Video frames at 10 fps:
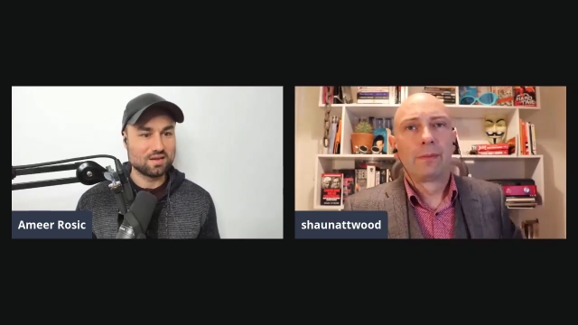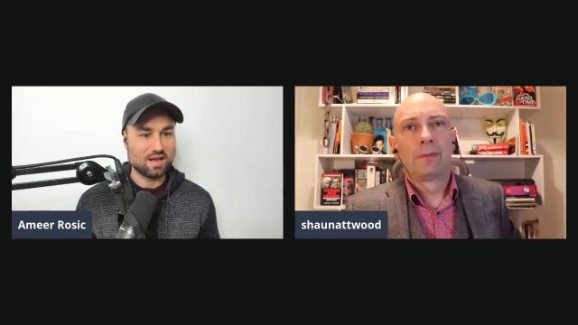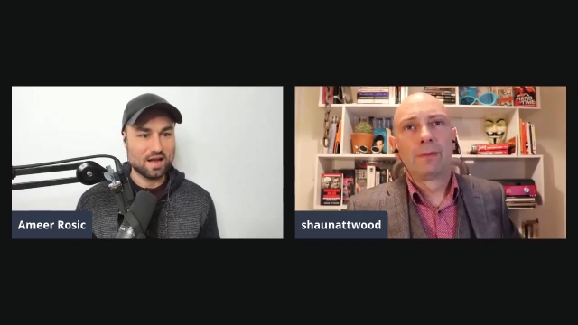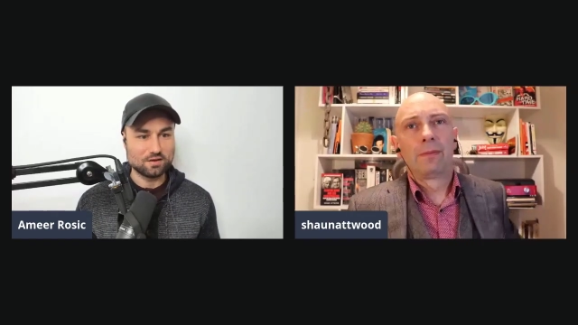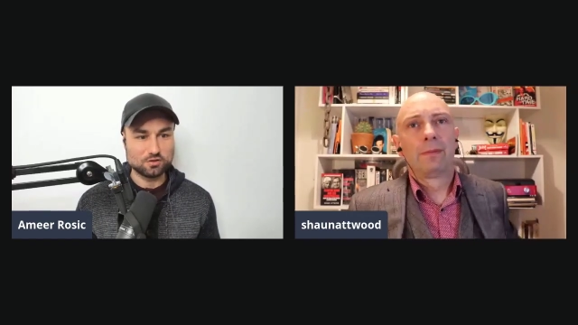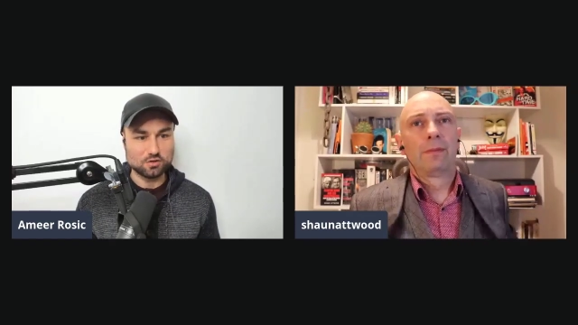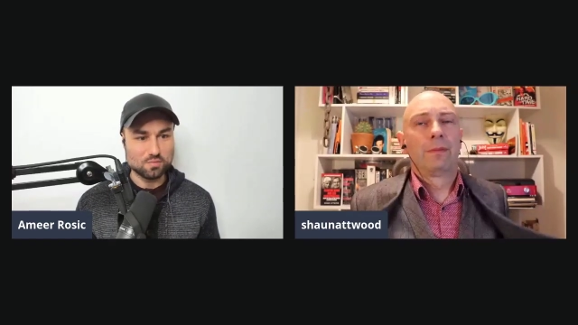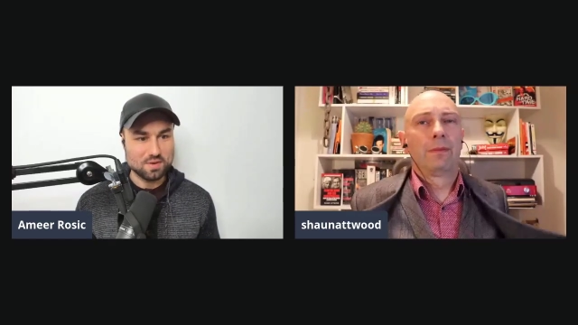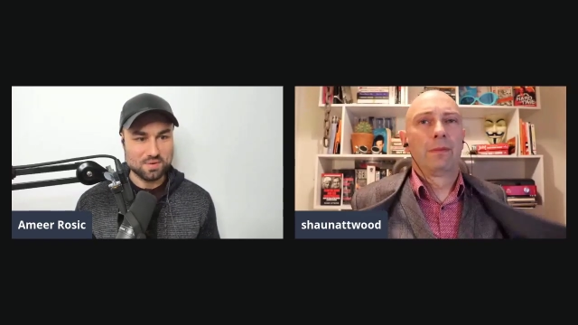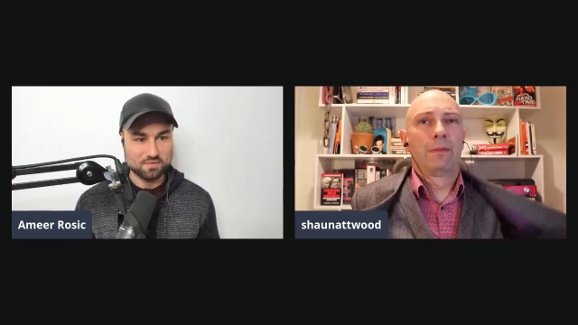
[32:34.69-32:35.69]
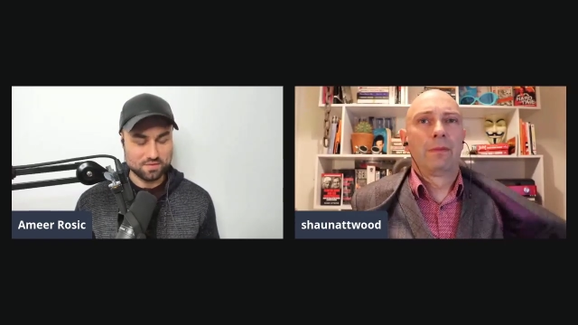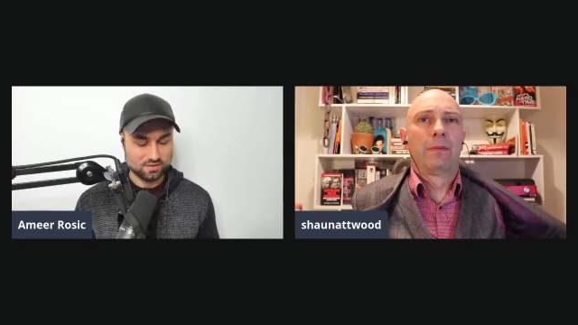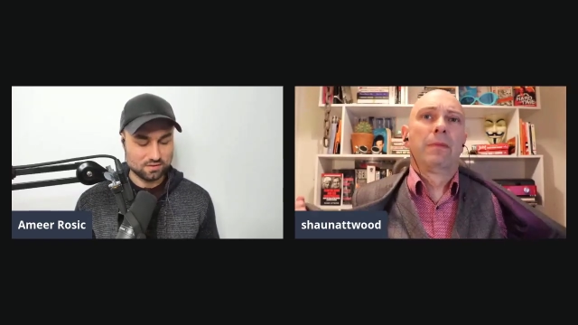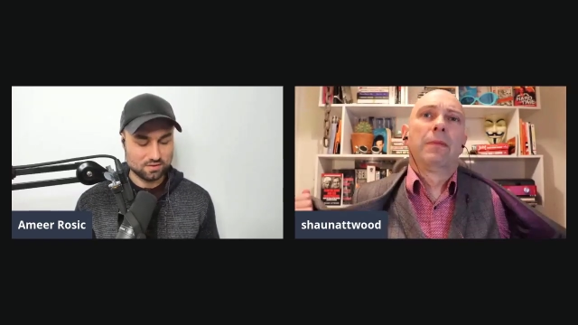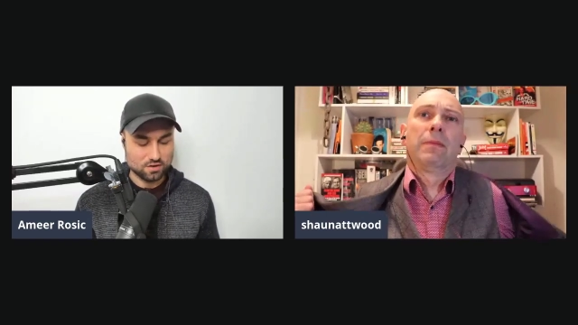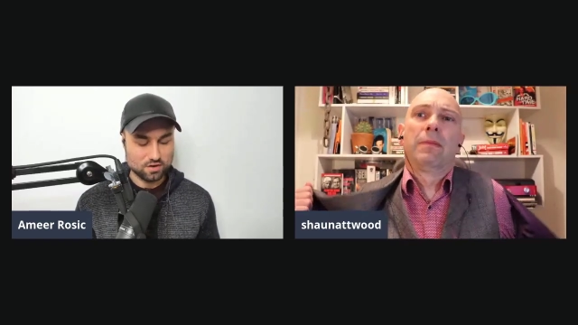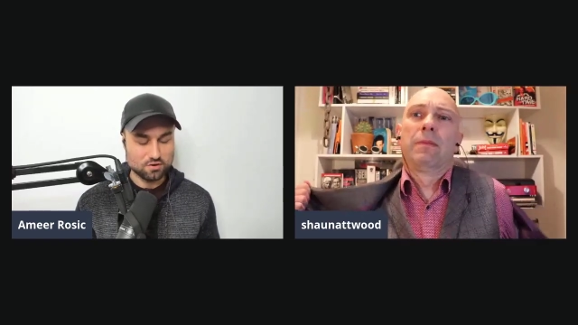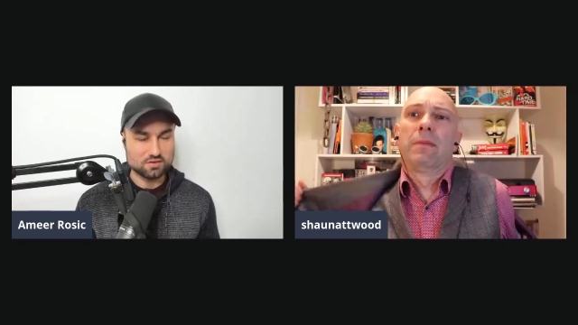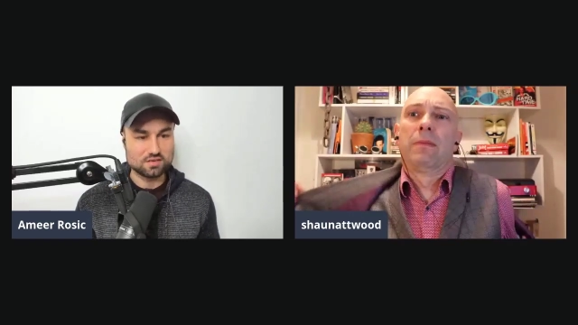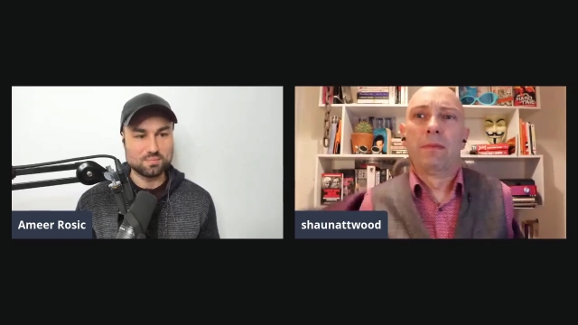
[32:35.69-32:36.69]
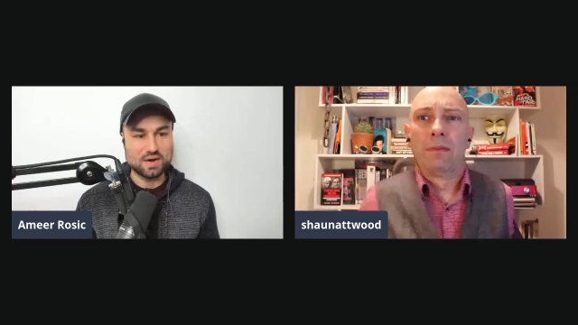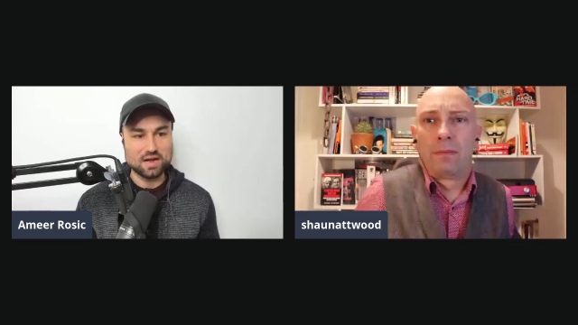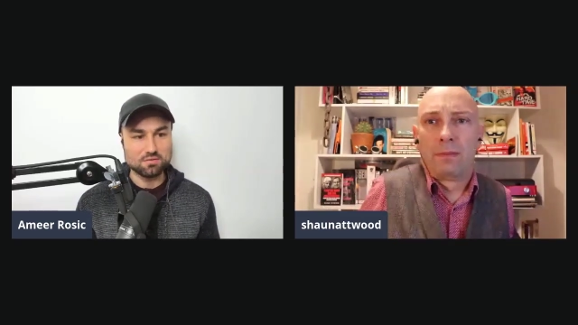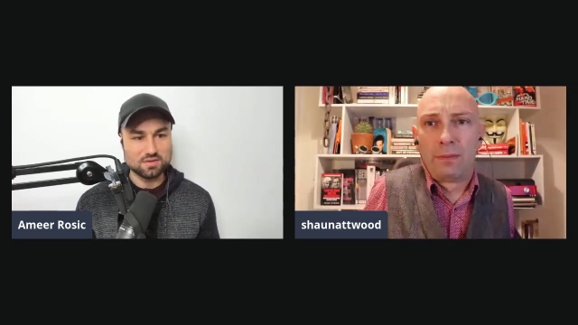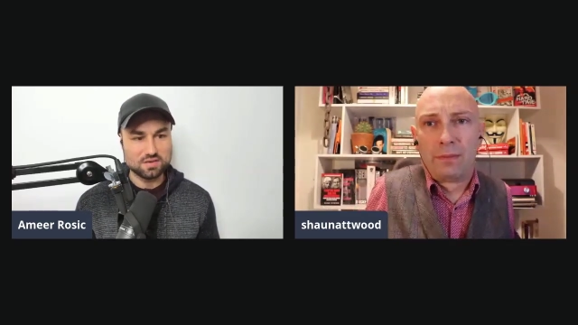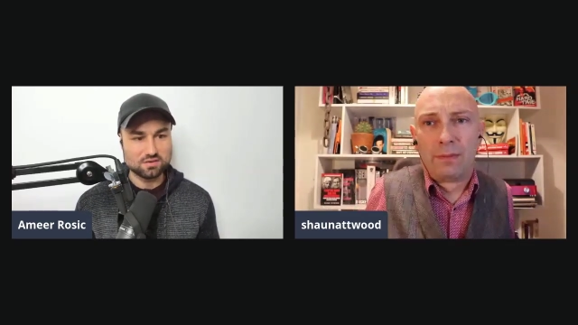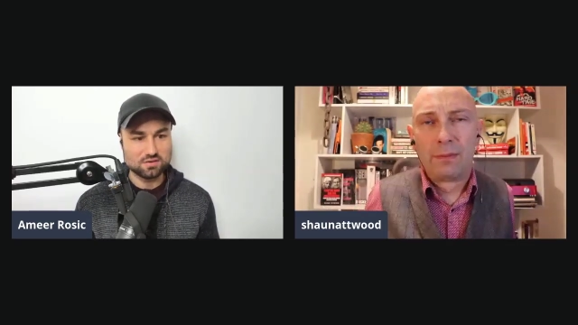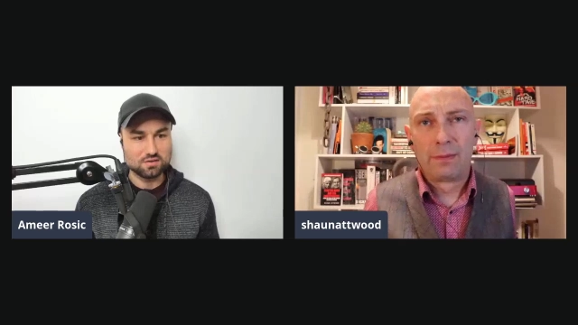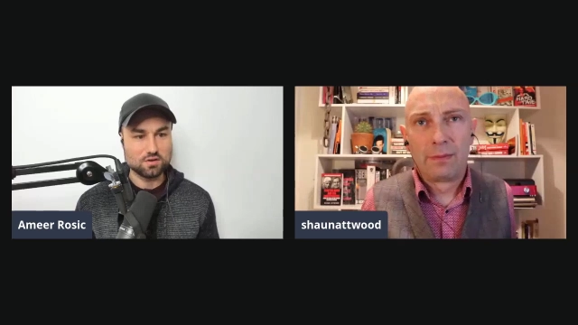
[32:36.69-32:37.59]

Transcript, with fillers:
Speaker 1: Has so many benefits. You can use it as biodiesel.